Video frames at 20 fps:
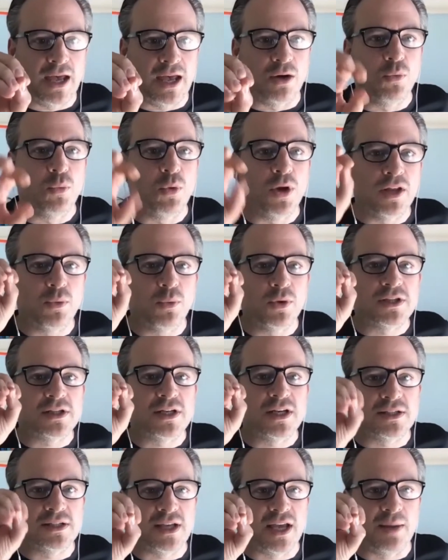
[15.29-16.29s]
What's an
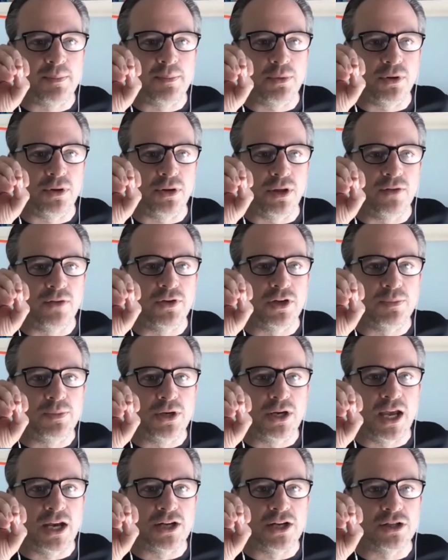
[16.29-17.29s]
example of a
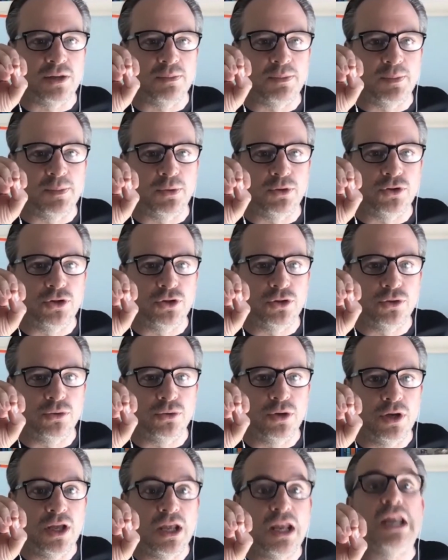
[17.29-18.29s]
communication that people do
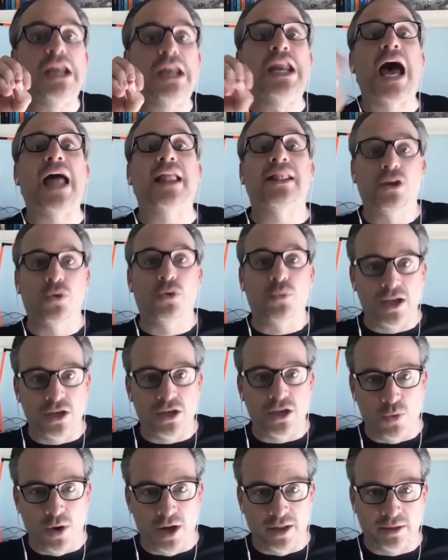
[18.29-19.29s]
not the way you
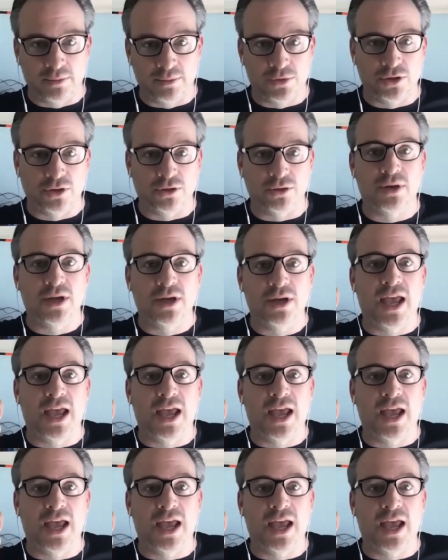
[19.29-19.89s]
want them to,